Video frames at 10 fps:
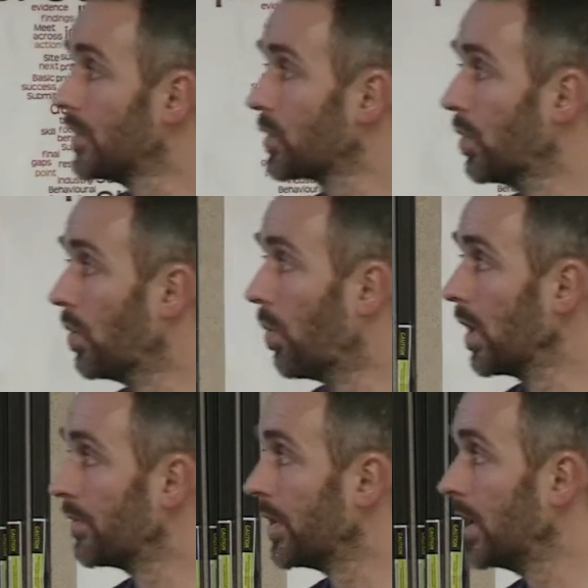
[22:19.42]
So
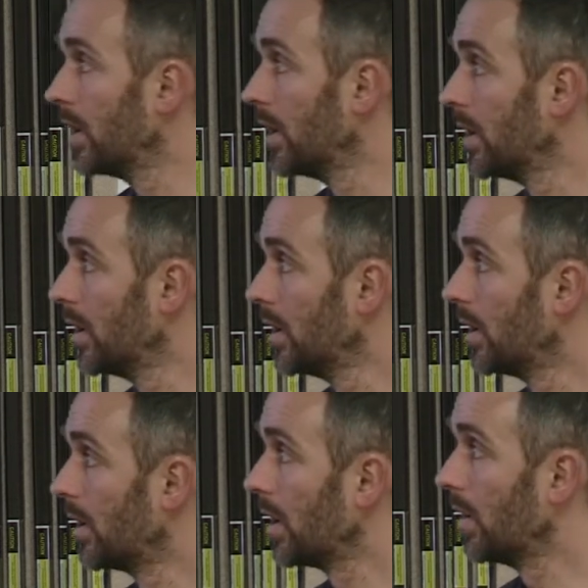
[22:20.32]
one of the
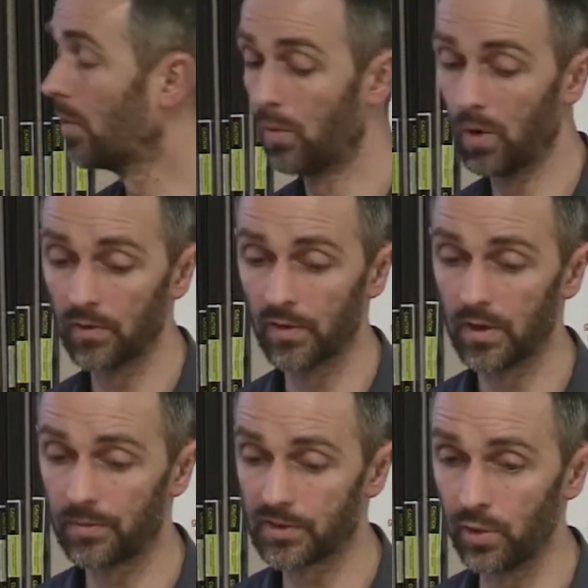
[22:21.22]

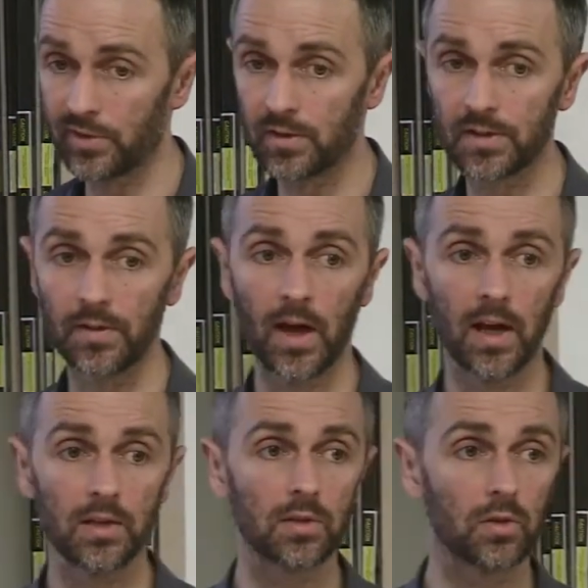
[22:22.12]
solutions to
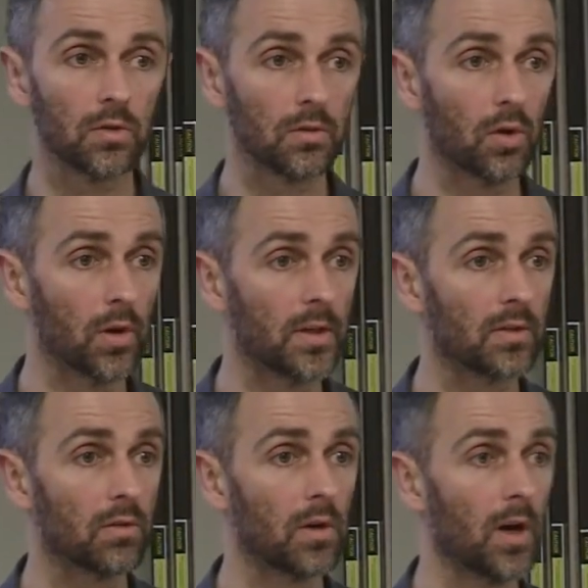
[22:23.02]
that is going
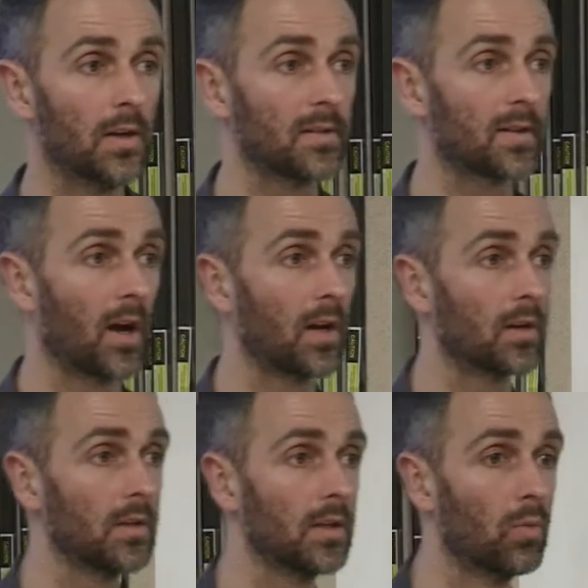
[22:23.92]
to an
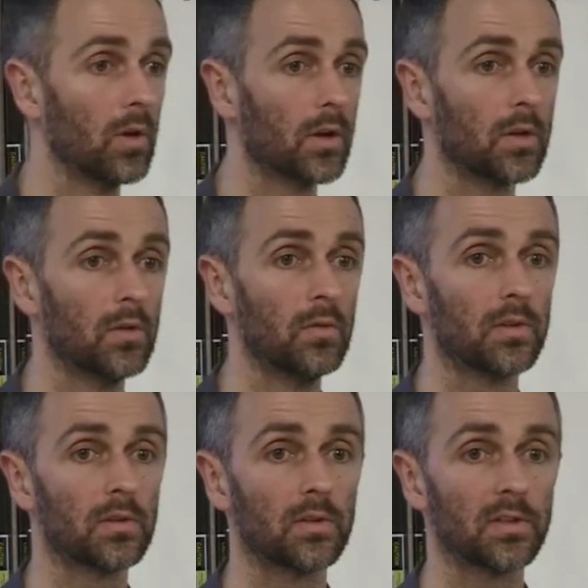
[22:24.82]
entirely water-cooled
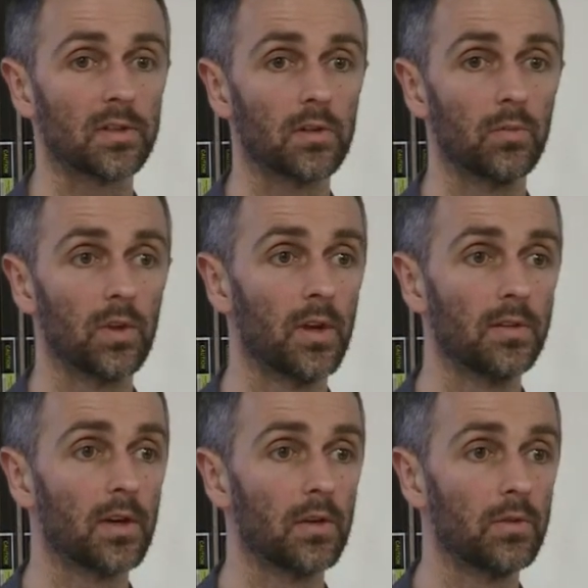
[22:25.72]
system with an
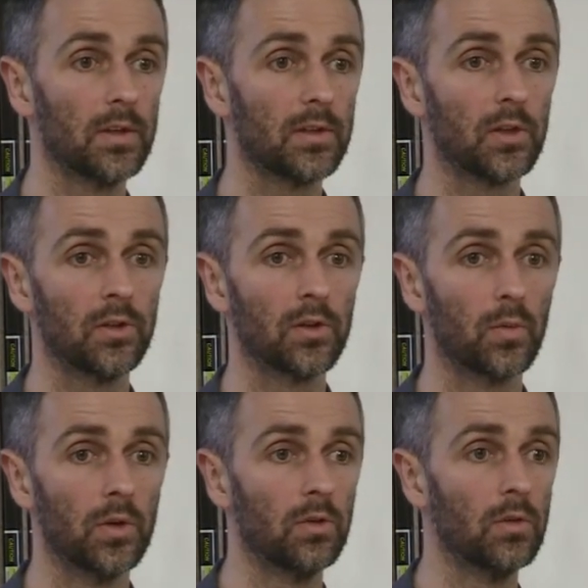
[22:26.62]
internal heat exchanger,
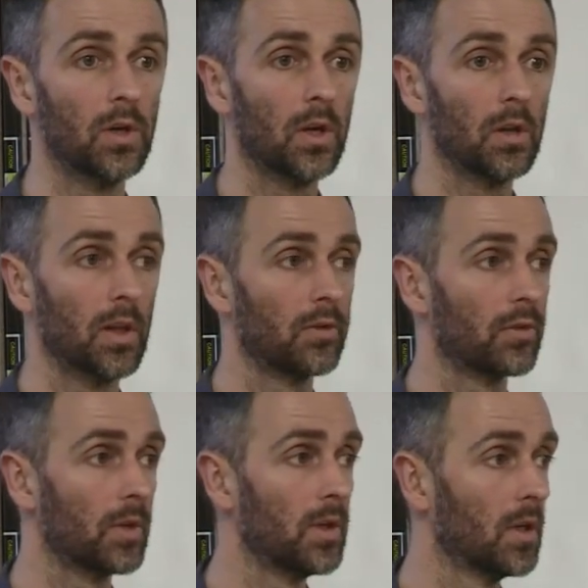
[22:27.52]
where you
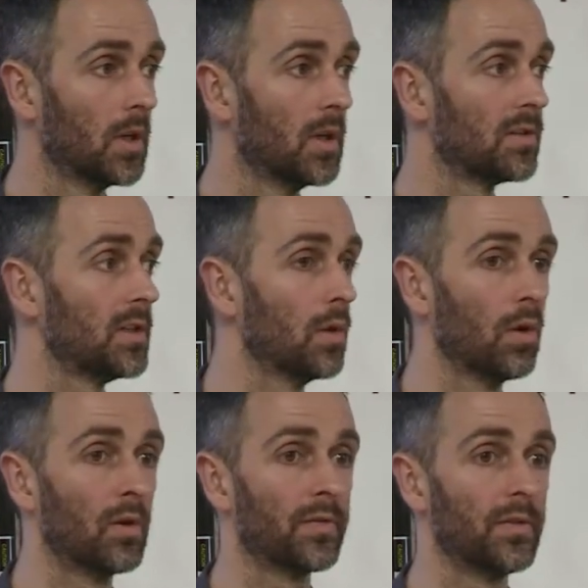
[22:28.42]
literally seal
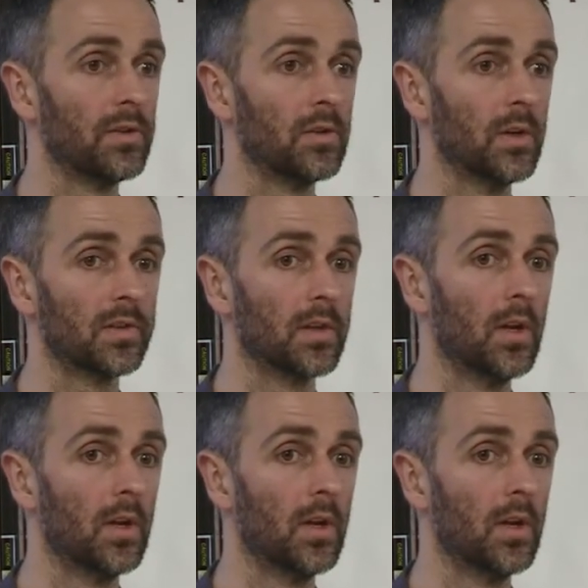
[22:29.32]
off these units.